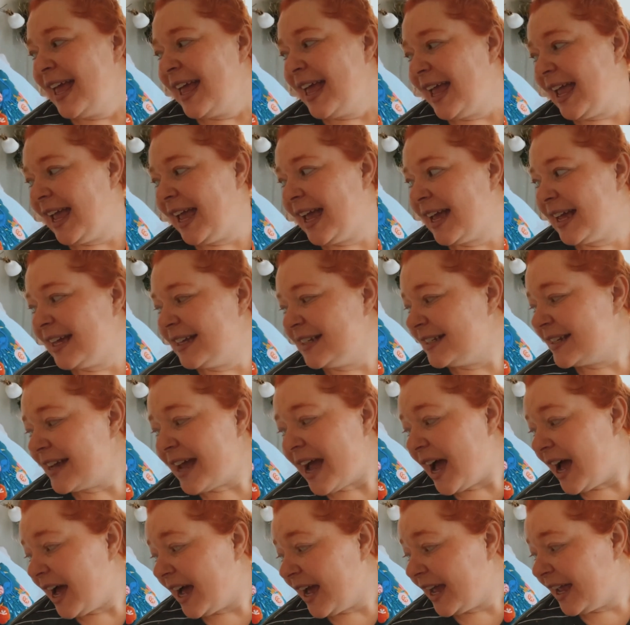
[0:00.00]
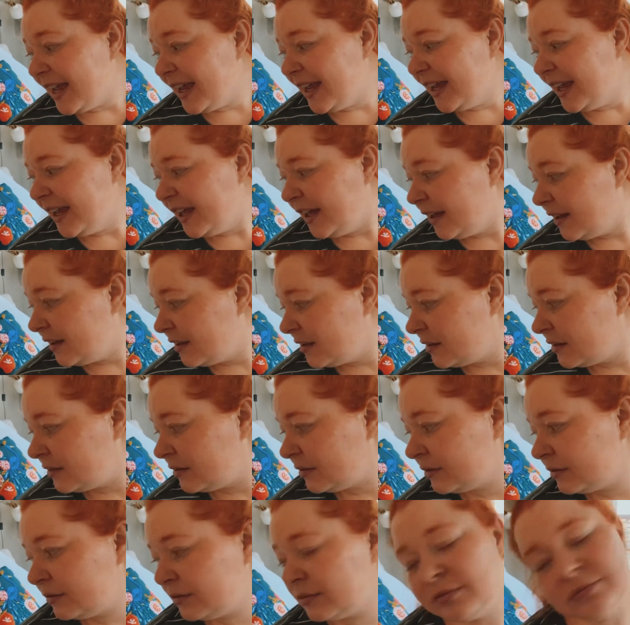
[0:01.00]
And I
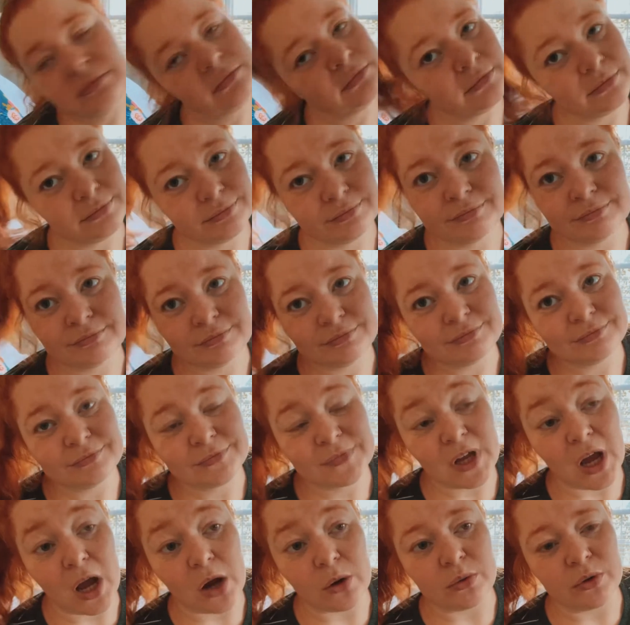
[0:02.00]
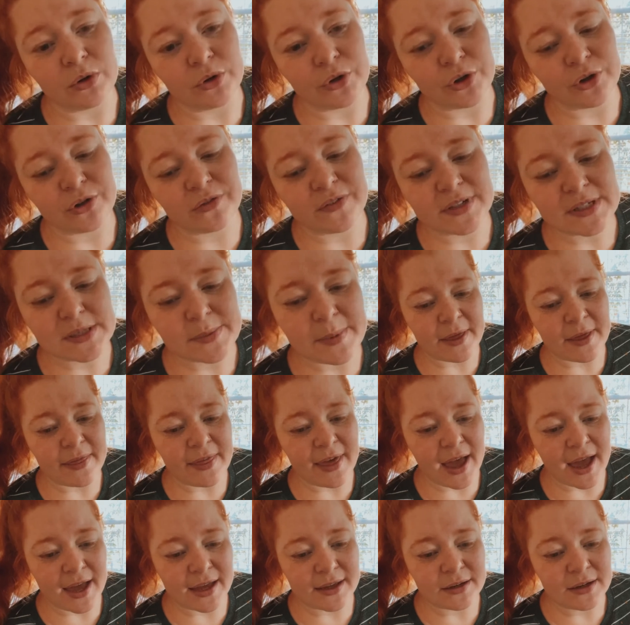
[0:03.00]
got real nervous
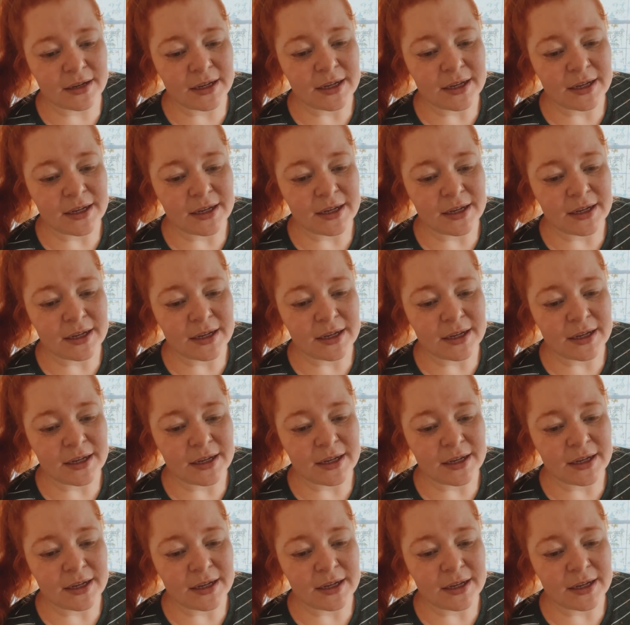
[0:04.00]
that.